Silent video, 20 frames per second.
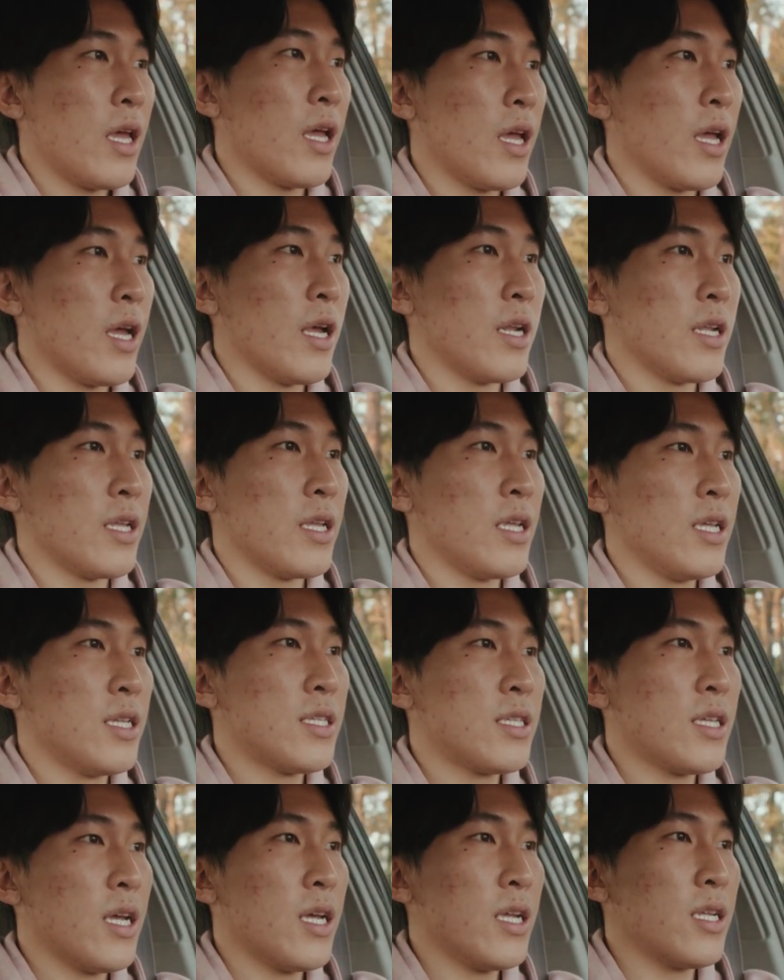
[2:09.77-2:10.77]
And he
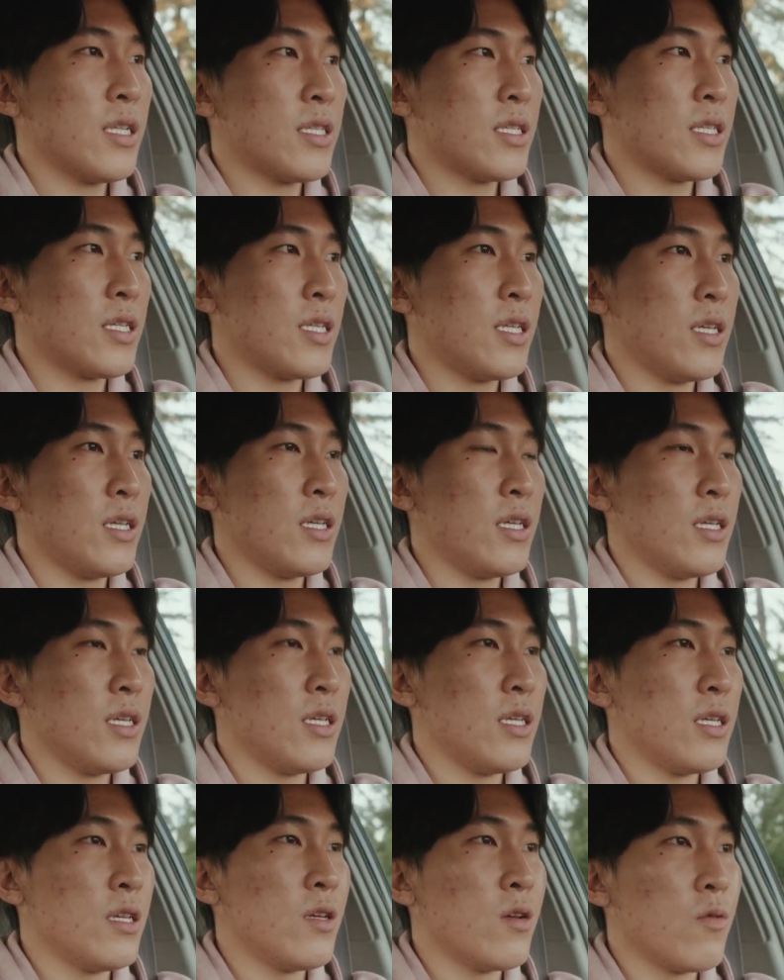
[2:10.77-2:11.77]
says
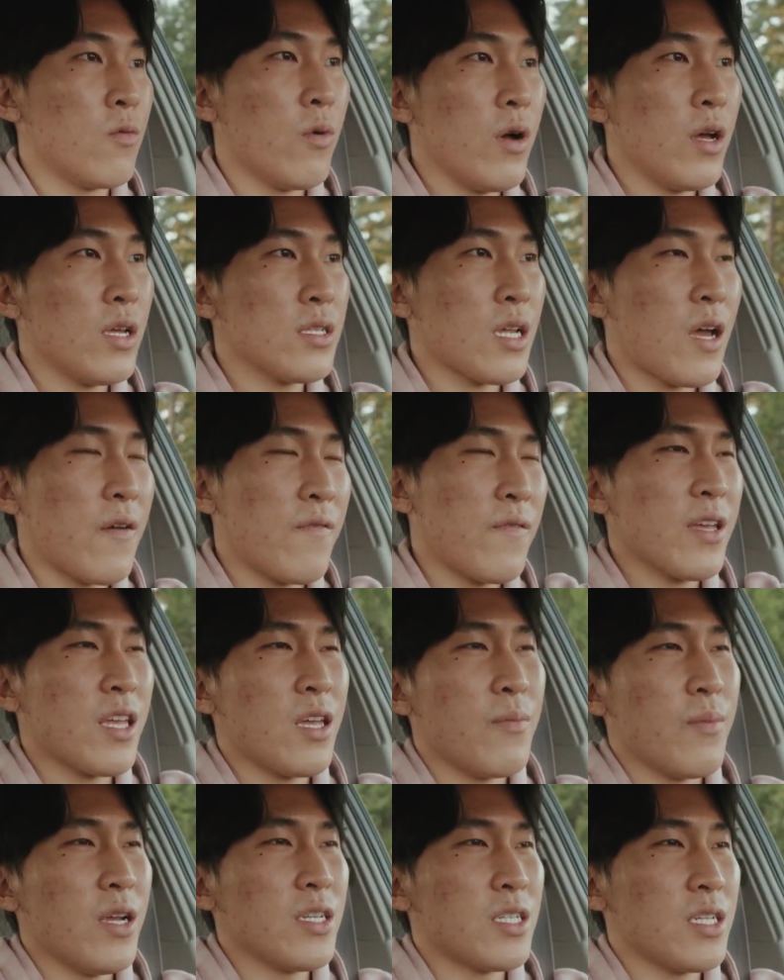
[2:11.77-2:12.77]
I think
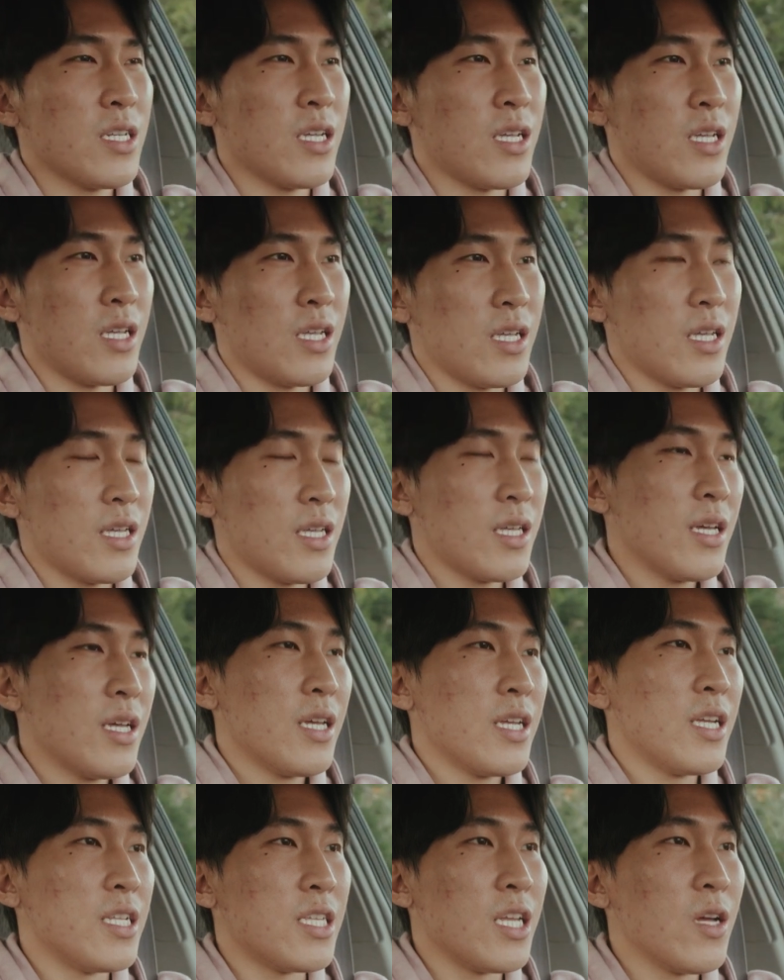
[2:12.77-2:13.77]
he
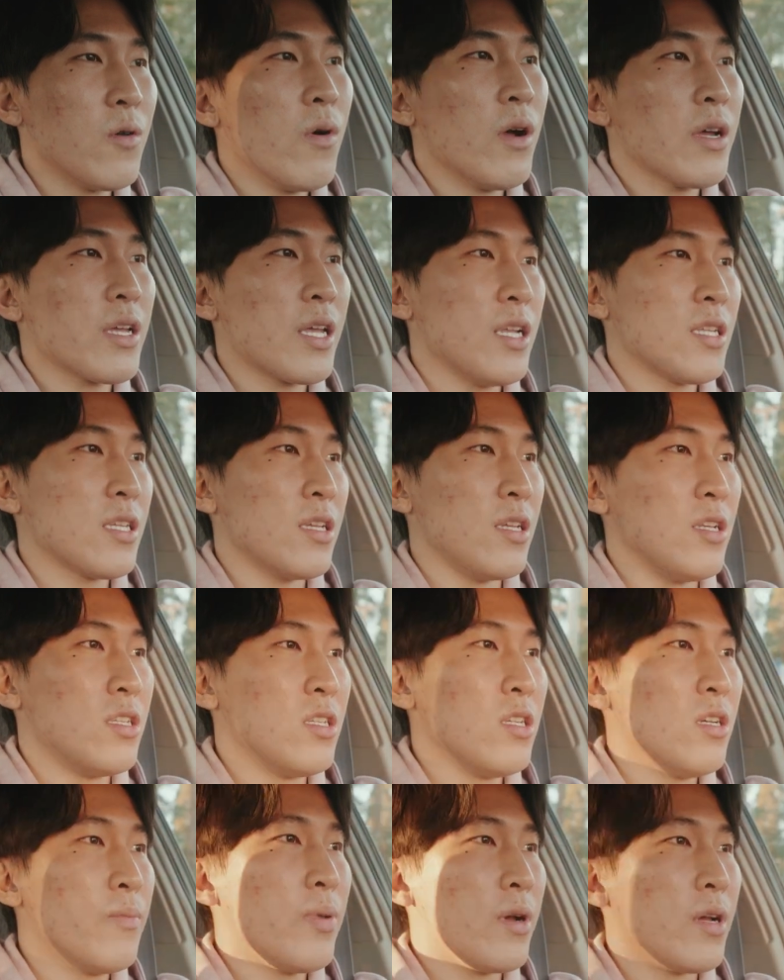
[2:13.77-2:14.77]
mentioned he did want to get into
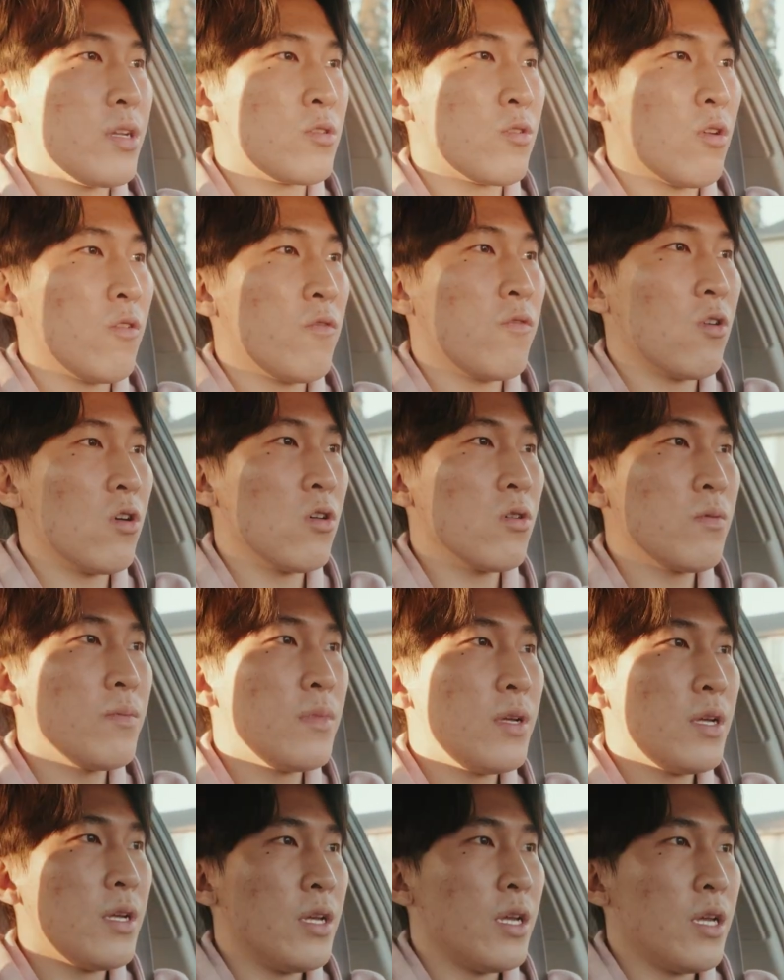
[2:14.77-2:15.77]
YouTube, but short
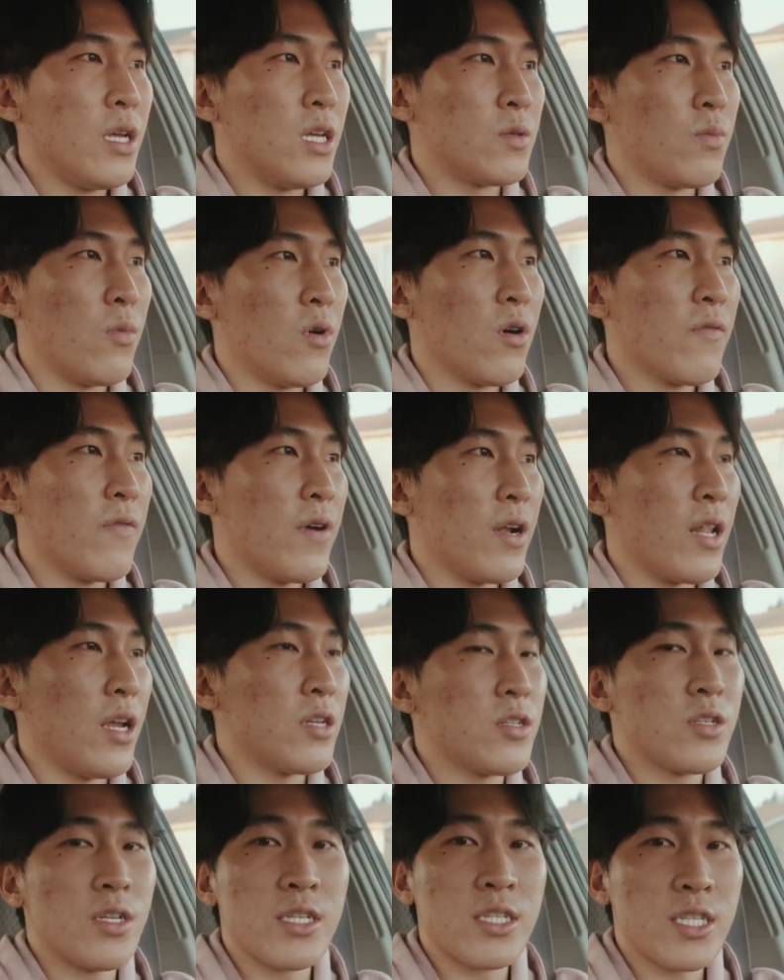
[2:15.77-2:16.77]
form is more
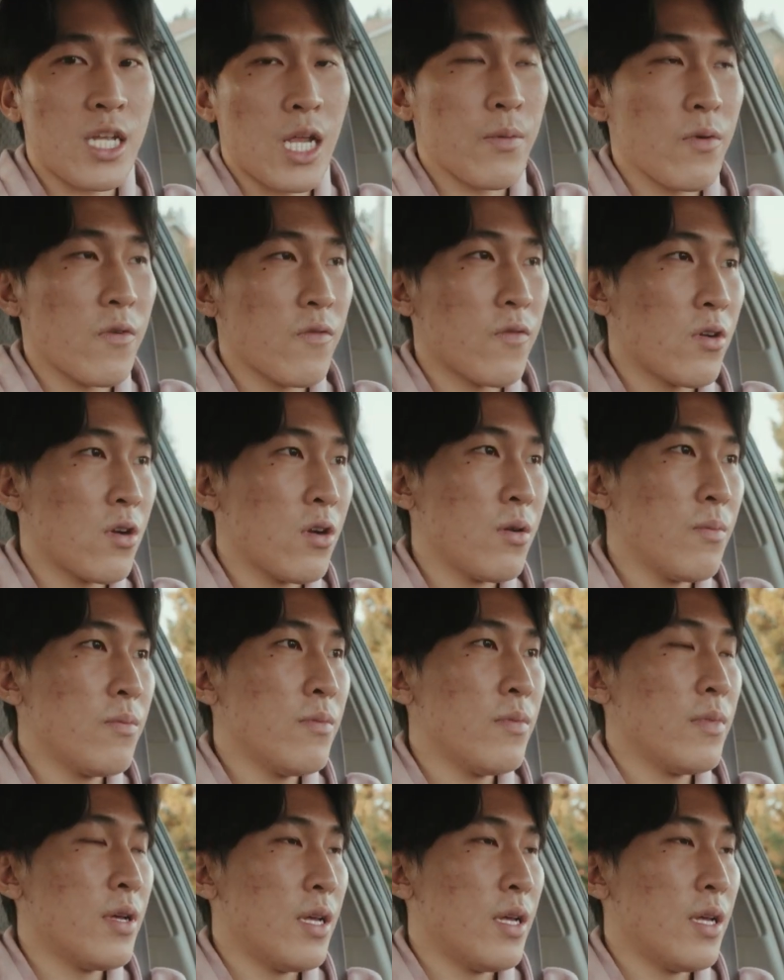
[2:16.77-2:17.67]
financially stable for him